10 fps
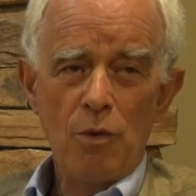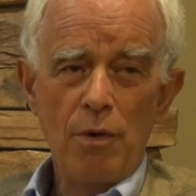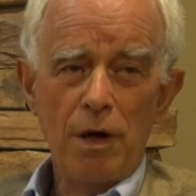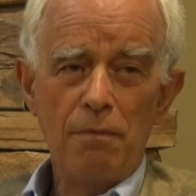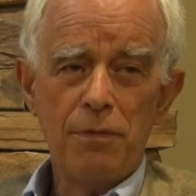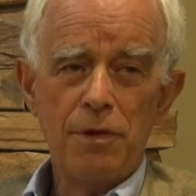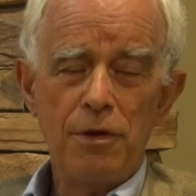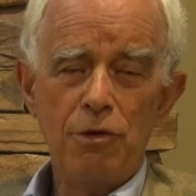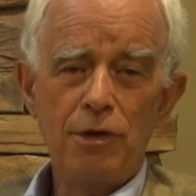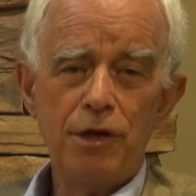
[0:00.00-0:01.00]
Well,
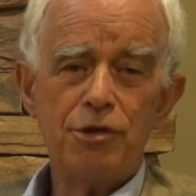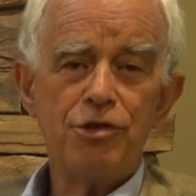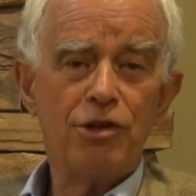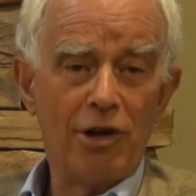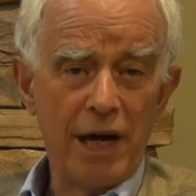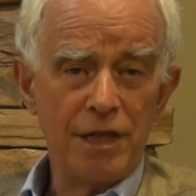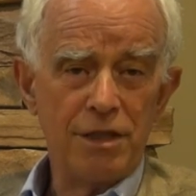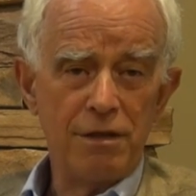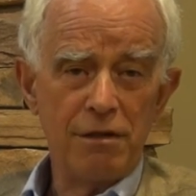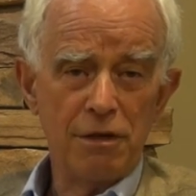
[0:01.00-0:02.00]
you cannot
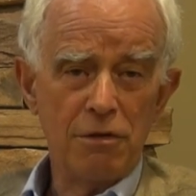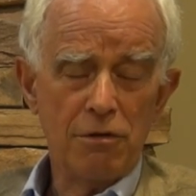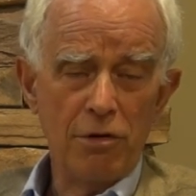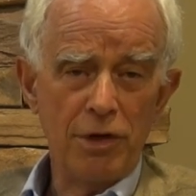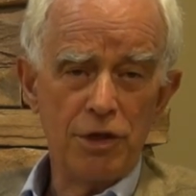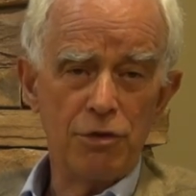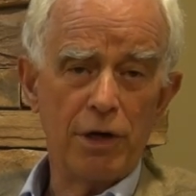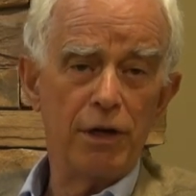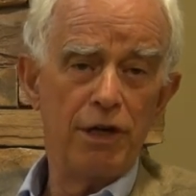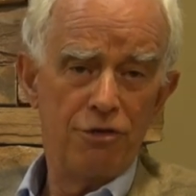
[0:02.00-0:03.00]
generalize it. There are colleagues who
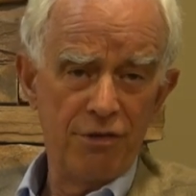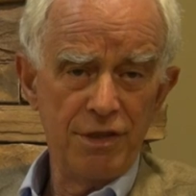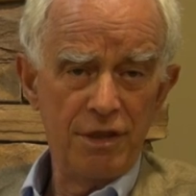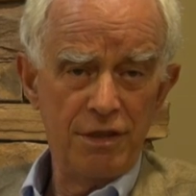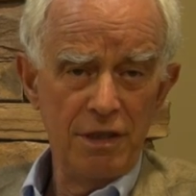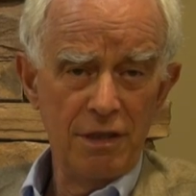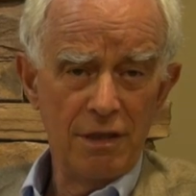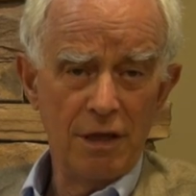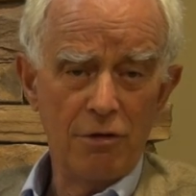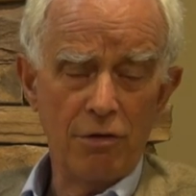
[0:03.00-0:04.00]
are interested in,
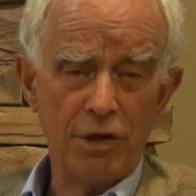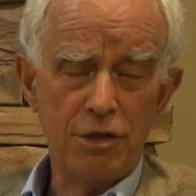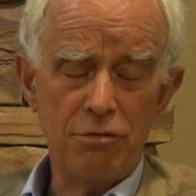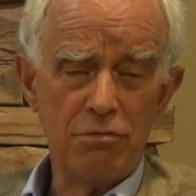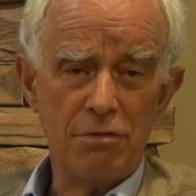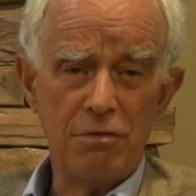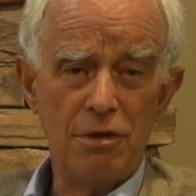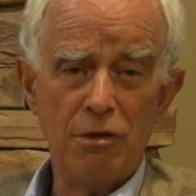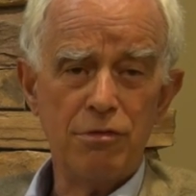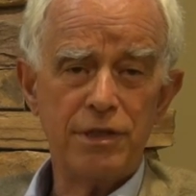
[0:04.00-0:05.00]
and colleagues who
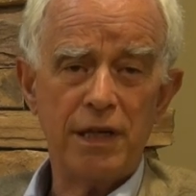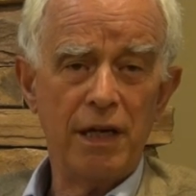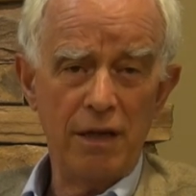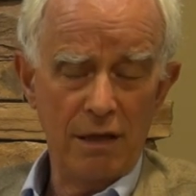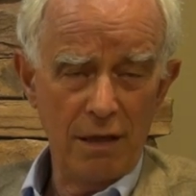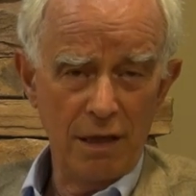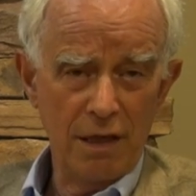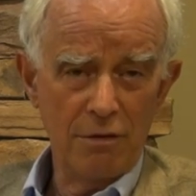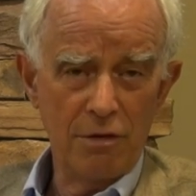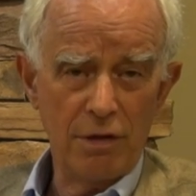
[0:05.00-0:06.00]
don't say anything,
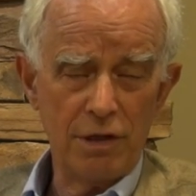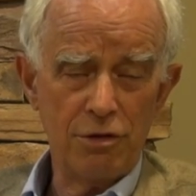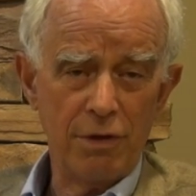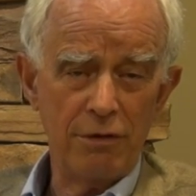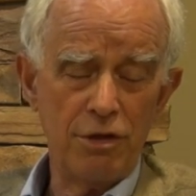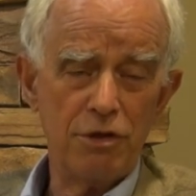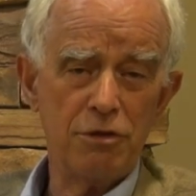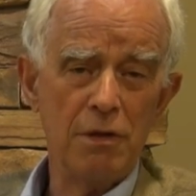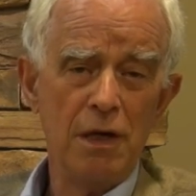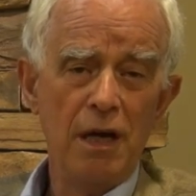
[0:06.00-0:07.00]
and colleagues who are
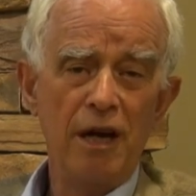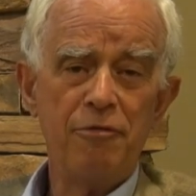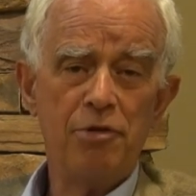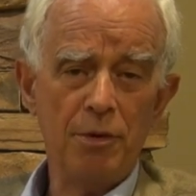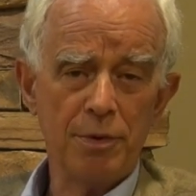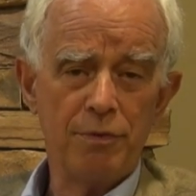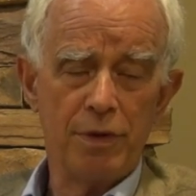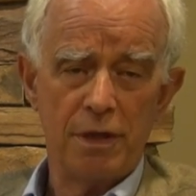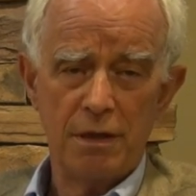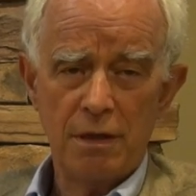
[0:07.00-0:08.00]
just have problems
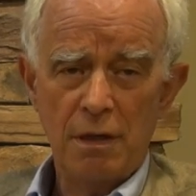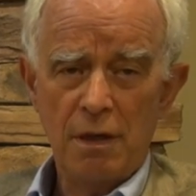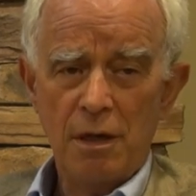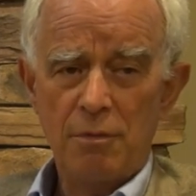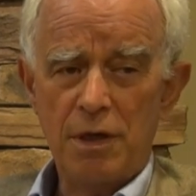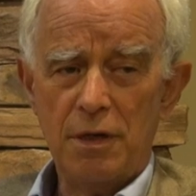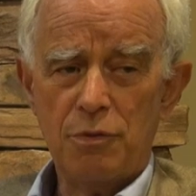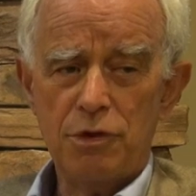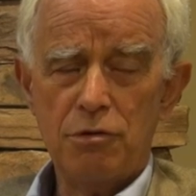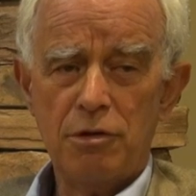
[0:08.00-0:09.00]
with it. But
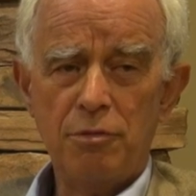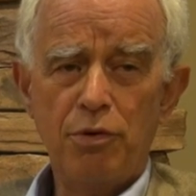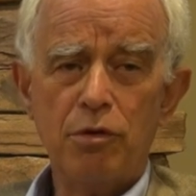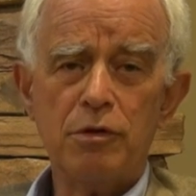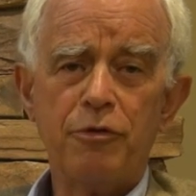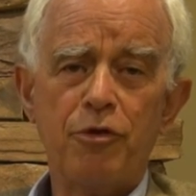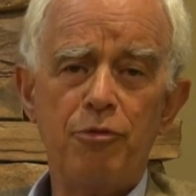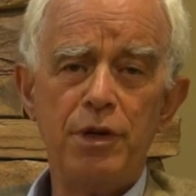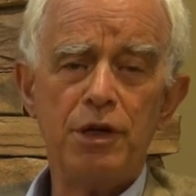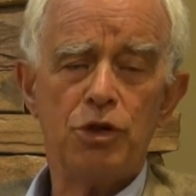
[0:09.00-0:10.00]
it was not important
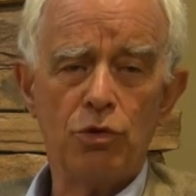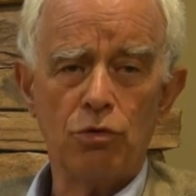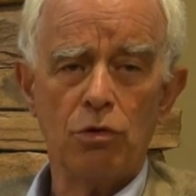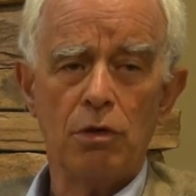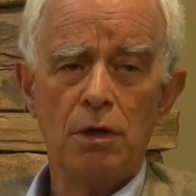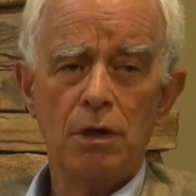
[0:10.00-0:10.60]
for me at all.